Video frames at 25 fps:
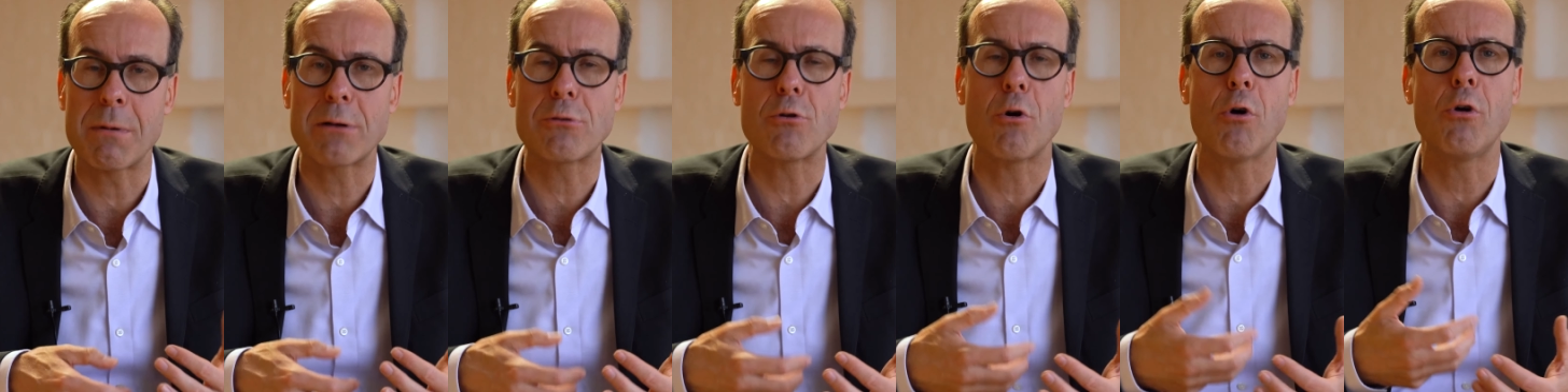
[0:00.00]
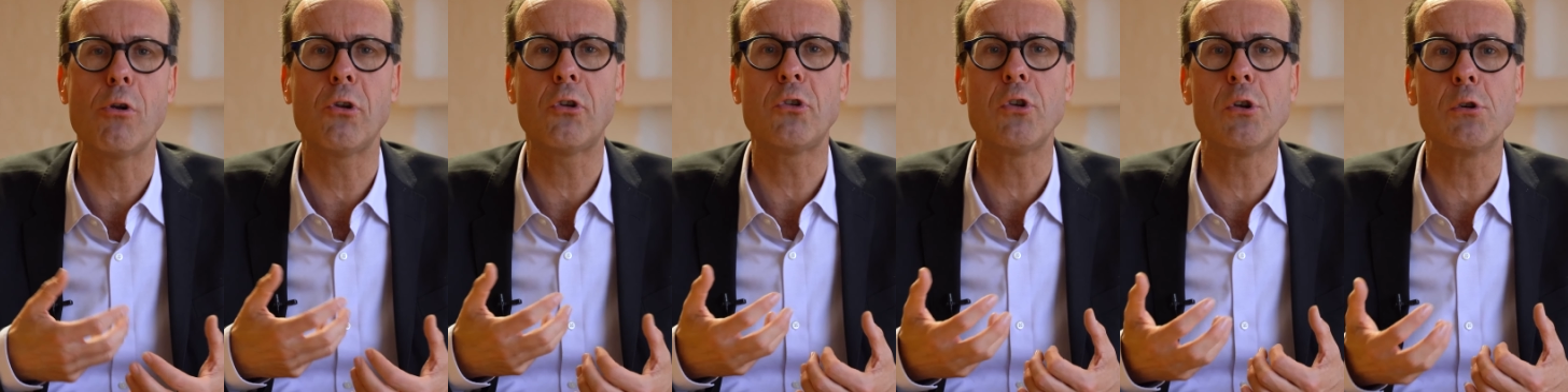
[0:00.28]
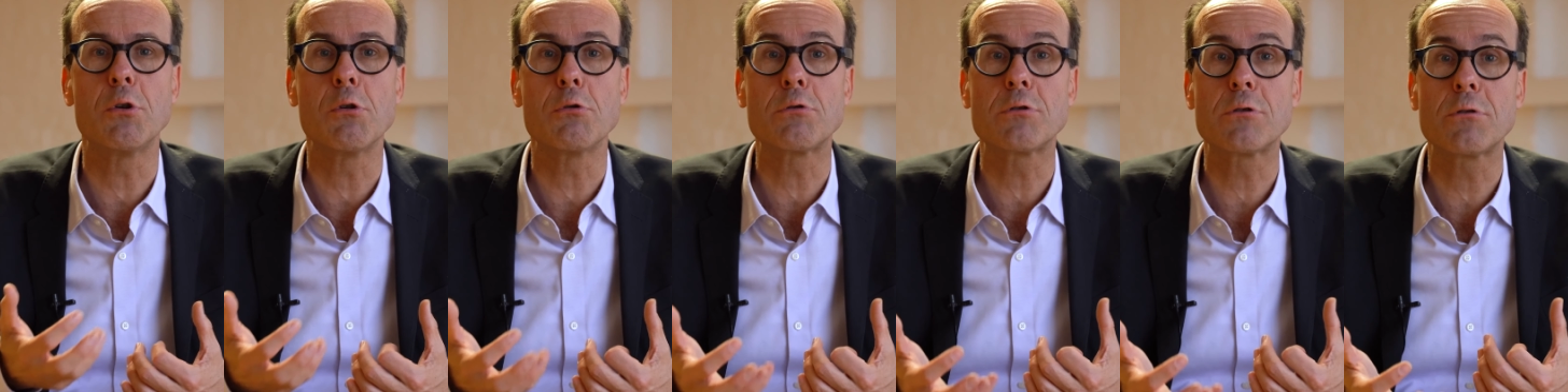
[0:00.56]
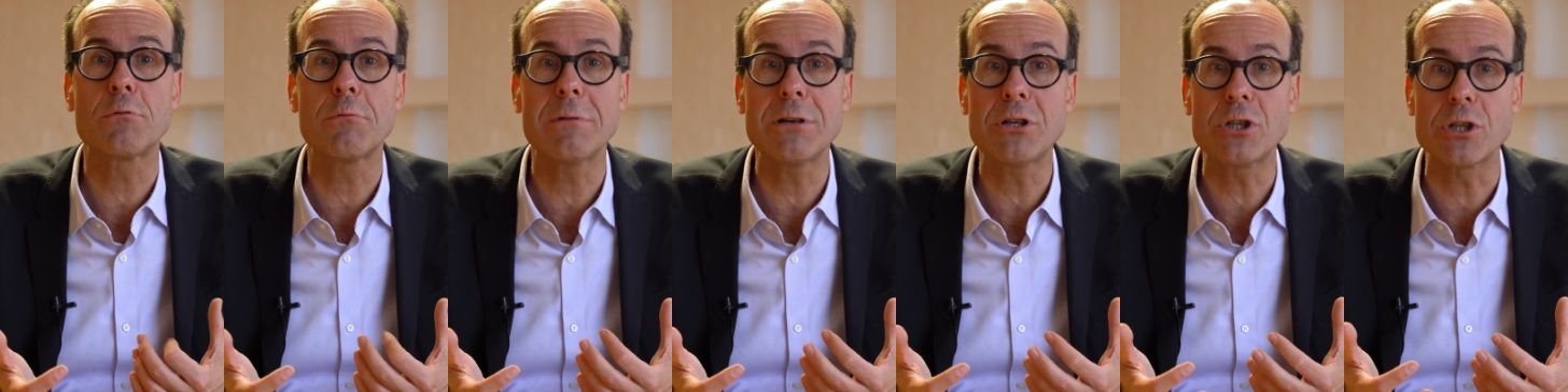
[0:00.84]
but also
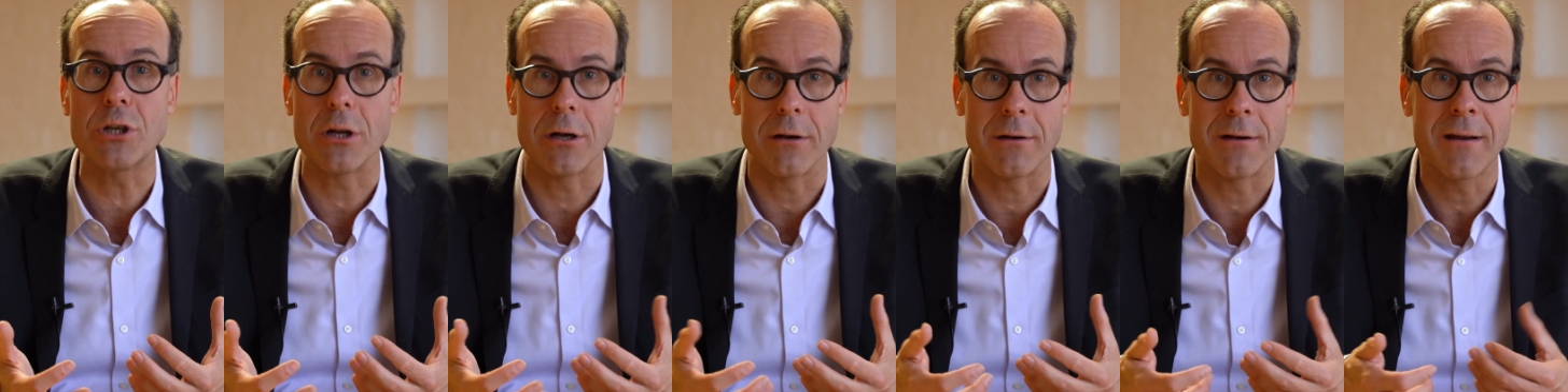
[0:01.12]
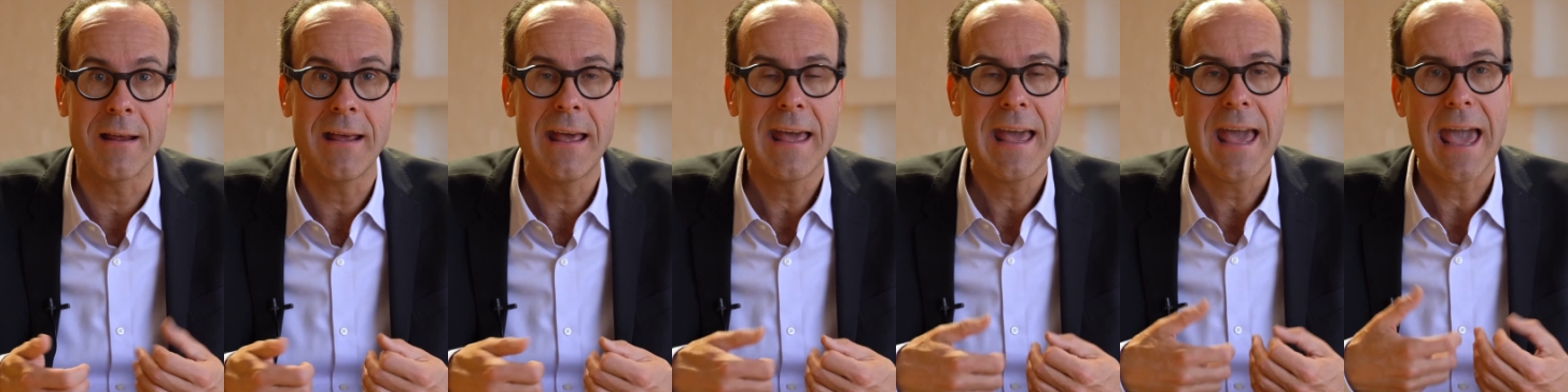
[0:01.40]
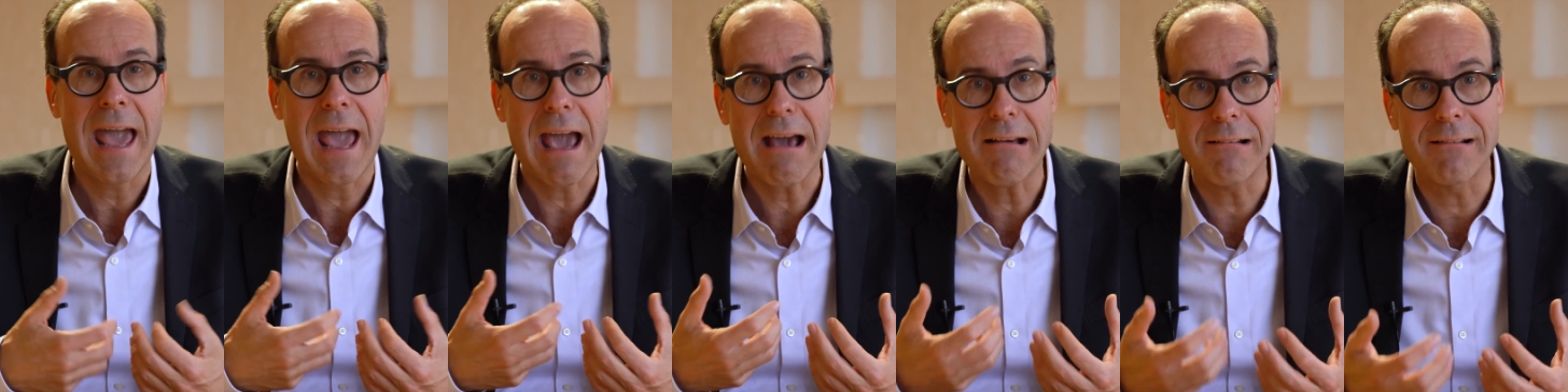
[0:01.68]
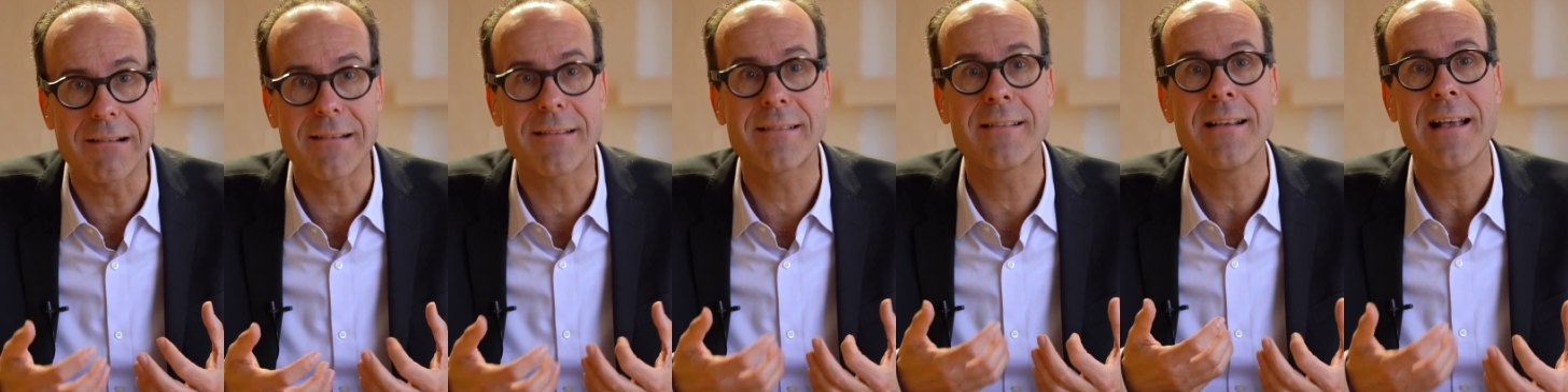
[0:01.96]
nutrition,
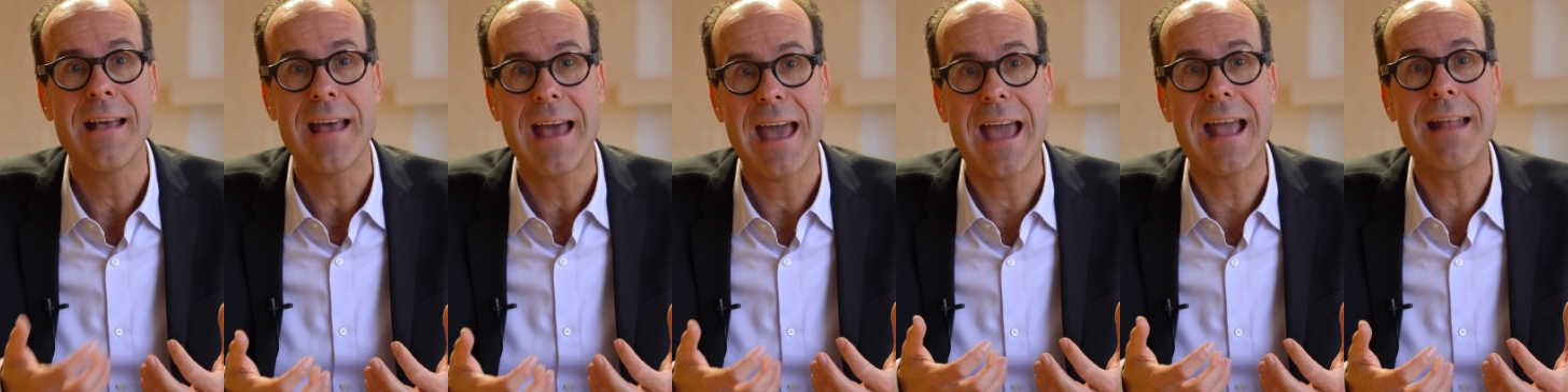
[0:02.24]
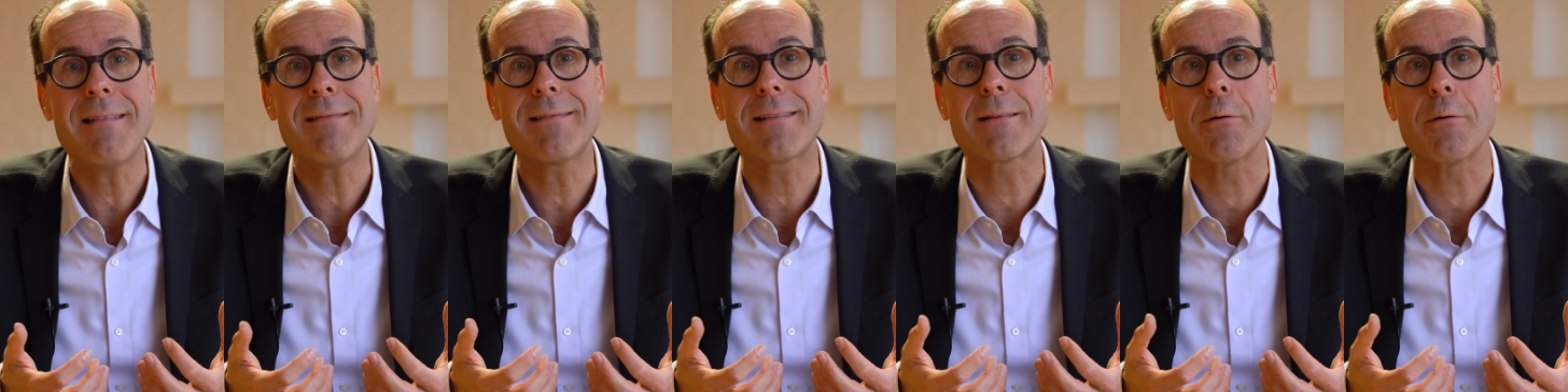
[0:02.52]
health, and